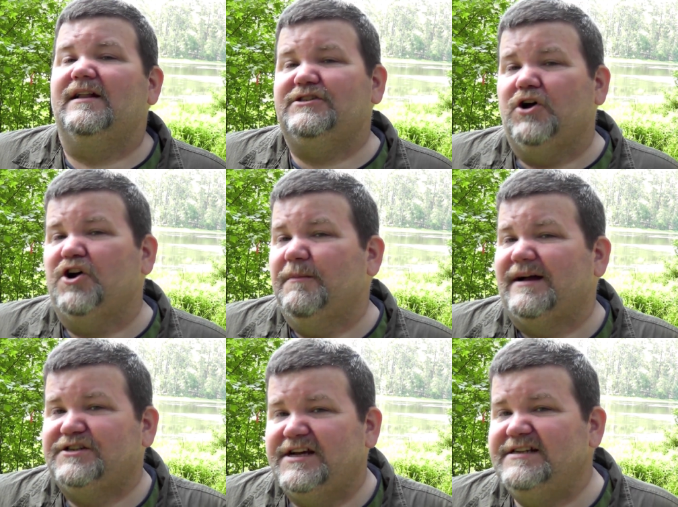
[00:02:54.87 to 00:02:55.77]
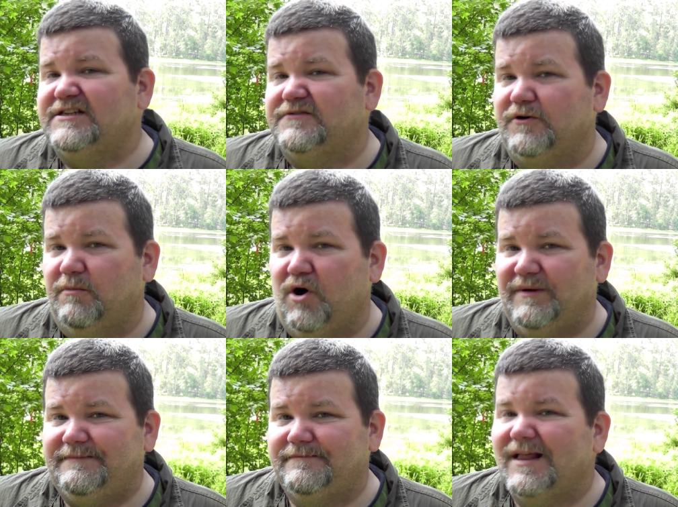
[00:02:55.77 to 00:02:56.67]
Let's talk about cheeses for a
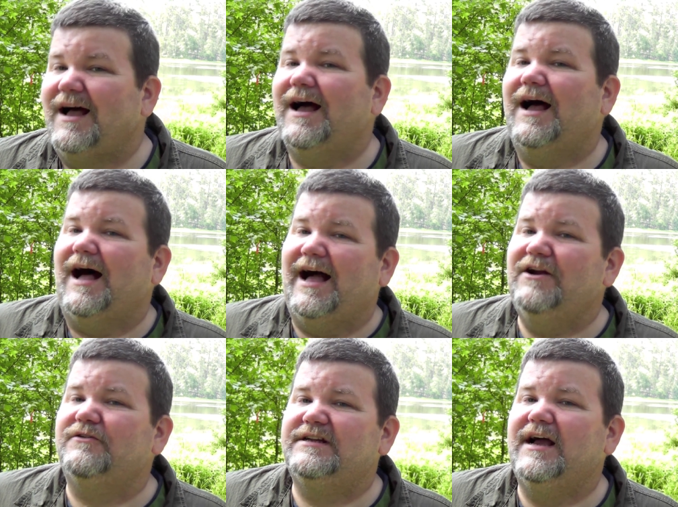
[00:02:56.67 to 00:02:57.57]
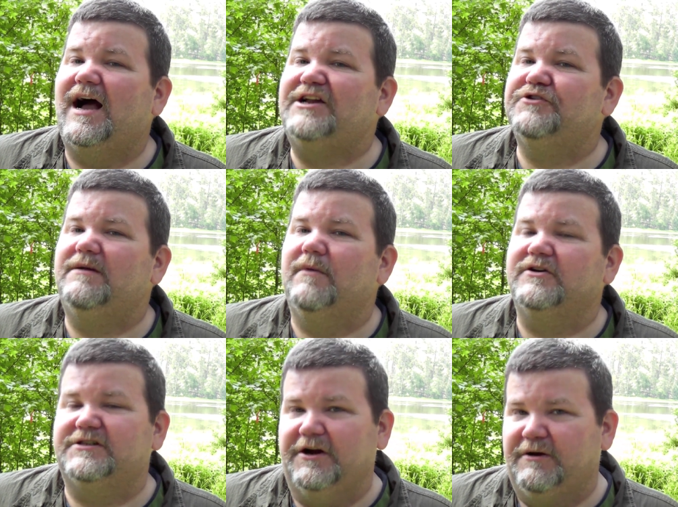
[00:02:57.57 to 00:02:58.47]
moment. I don't dehydrate
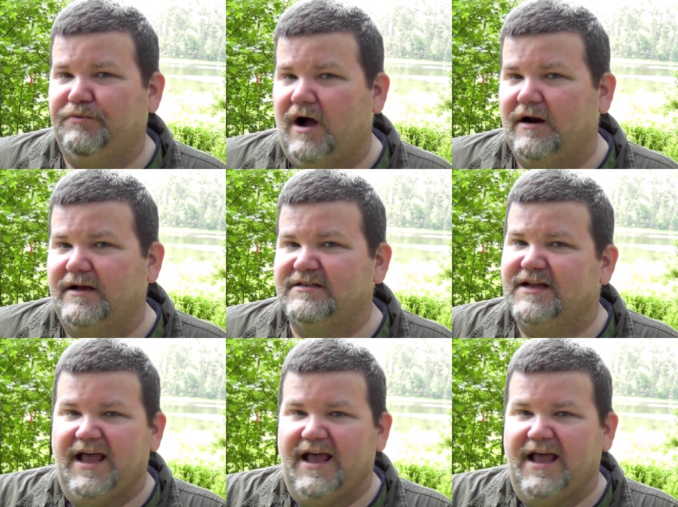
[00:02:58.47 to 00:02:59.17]
most dairy products.